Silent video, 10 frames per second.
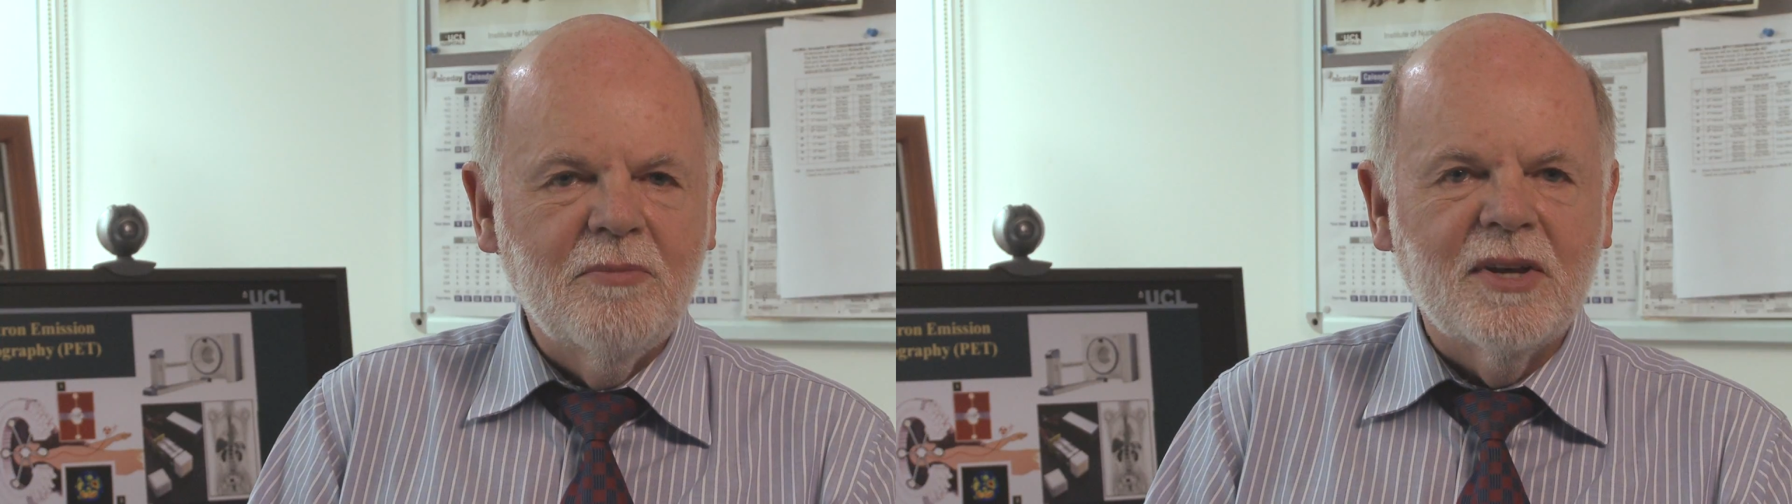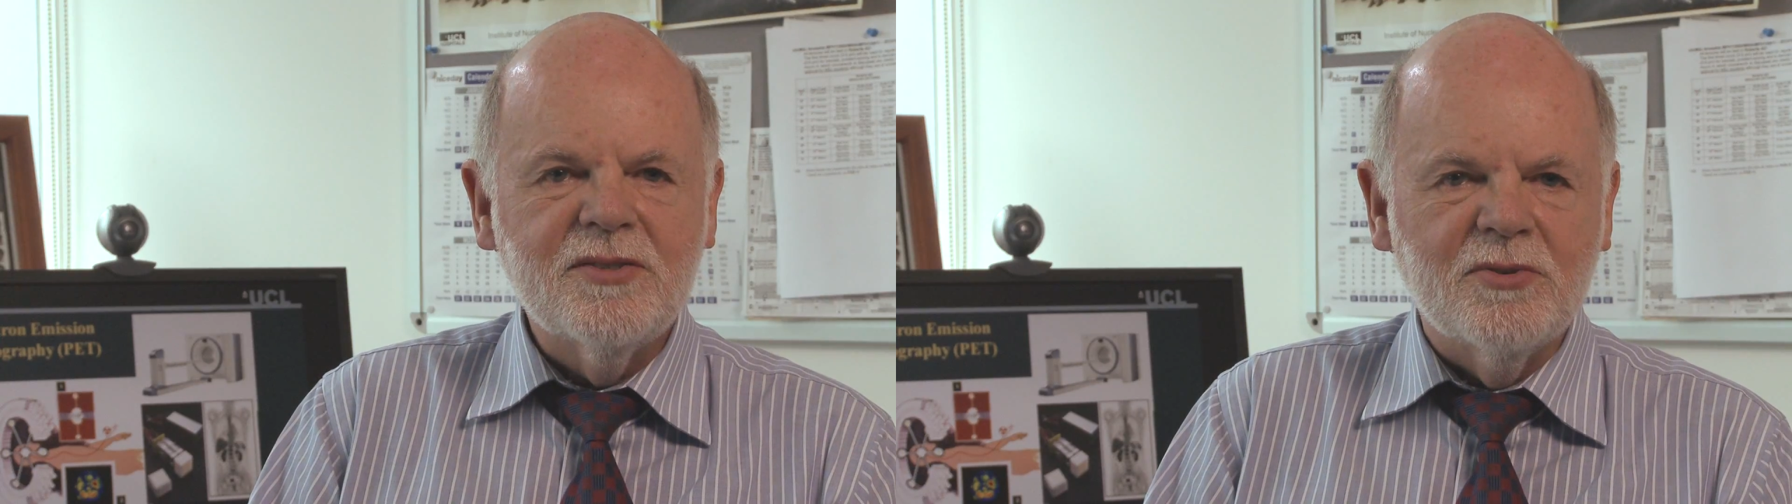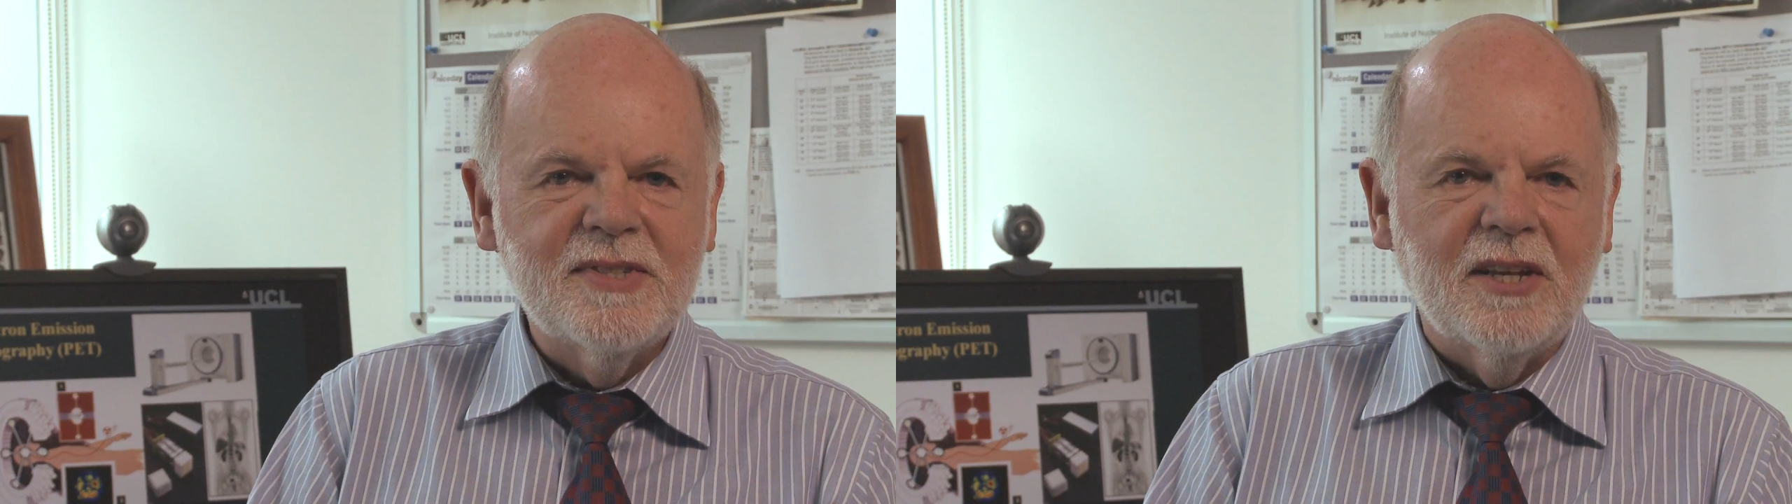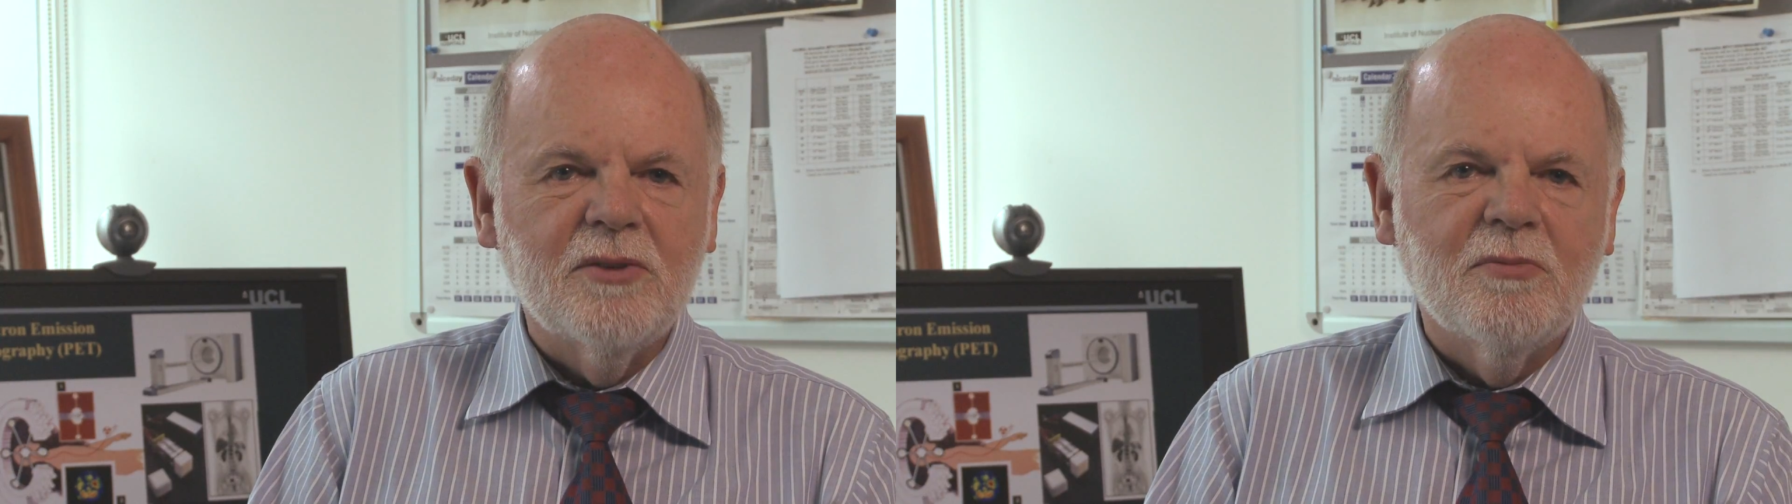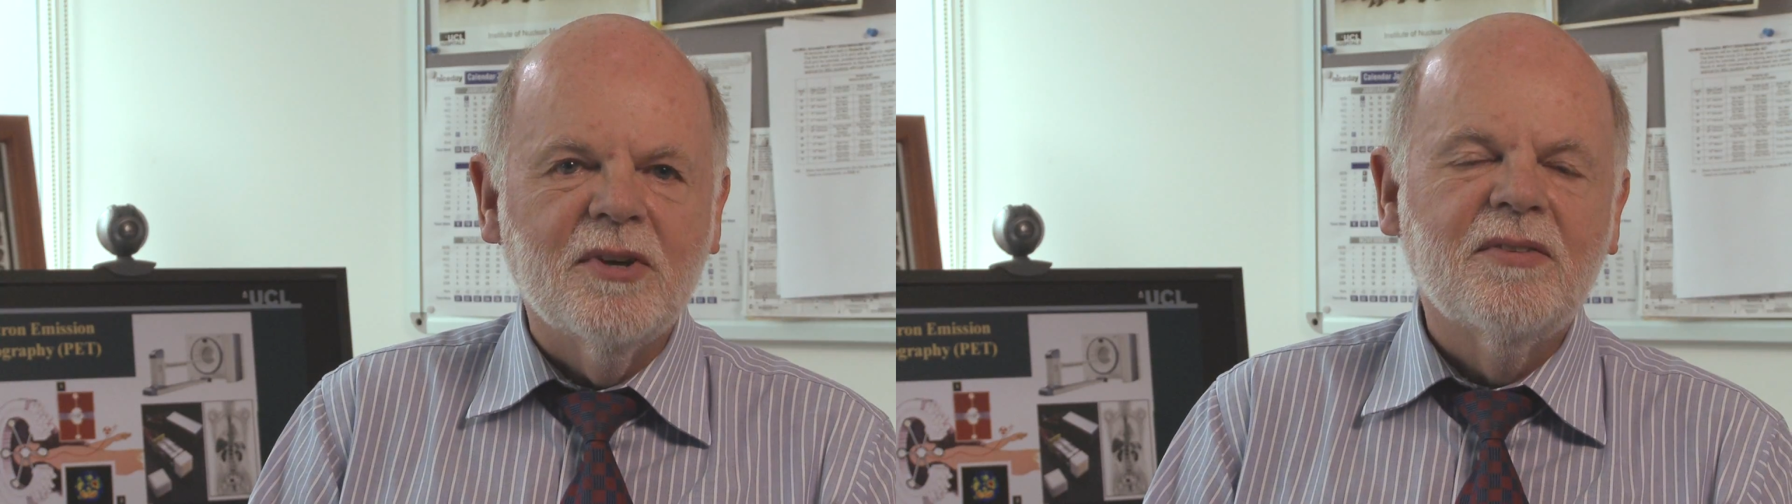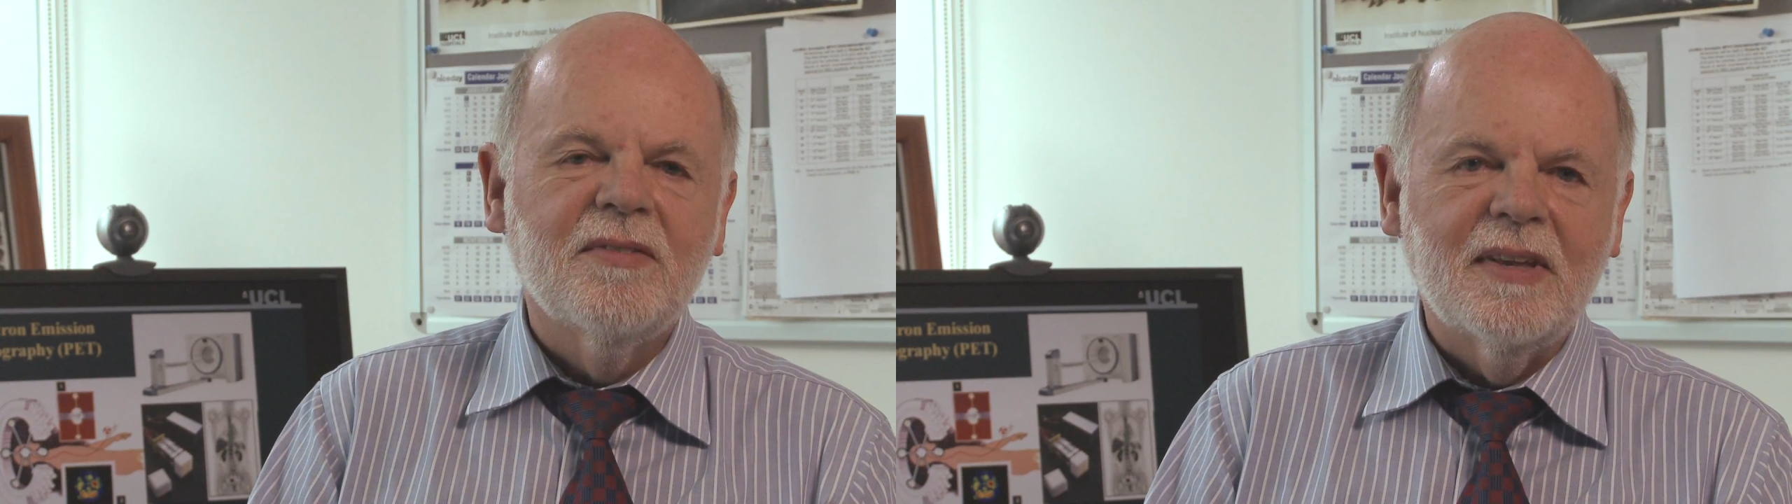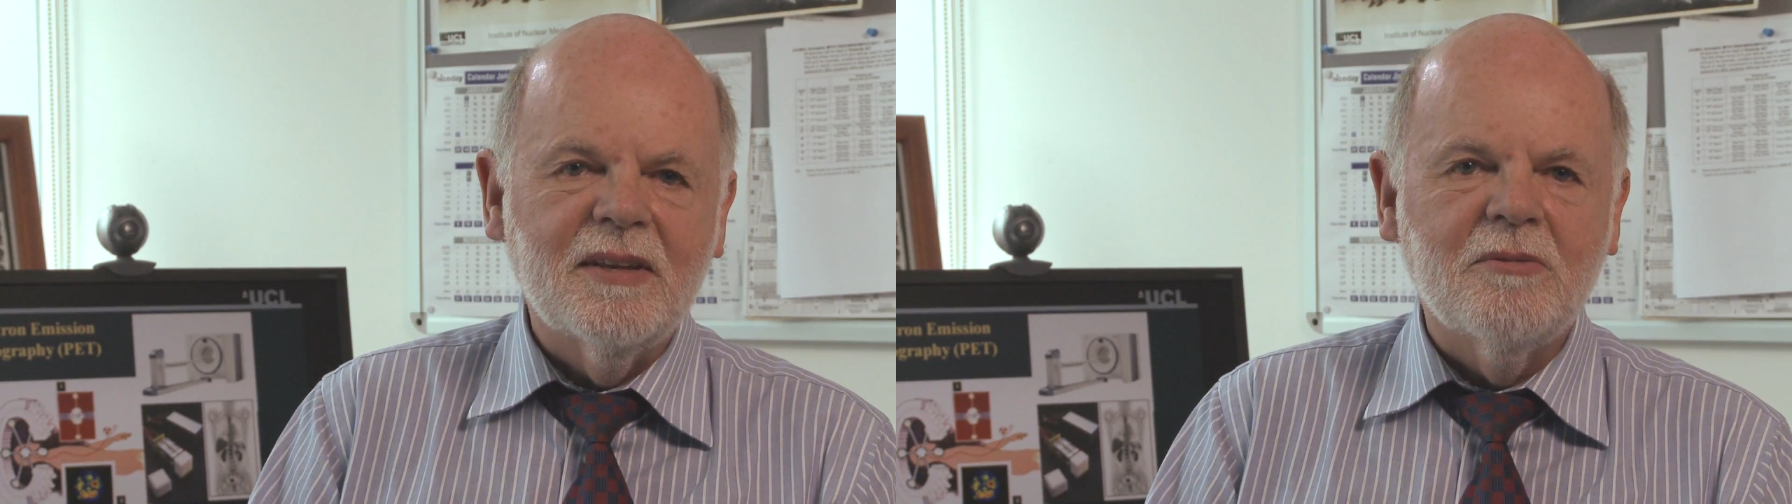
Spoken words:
associated with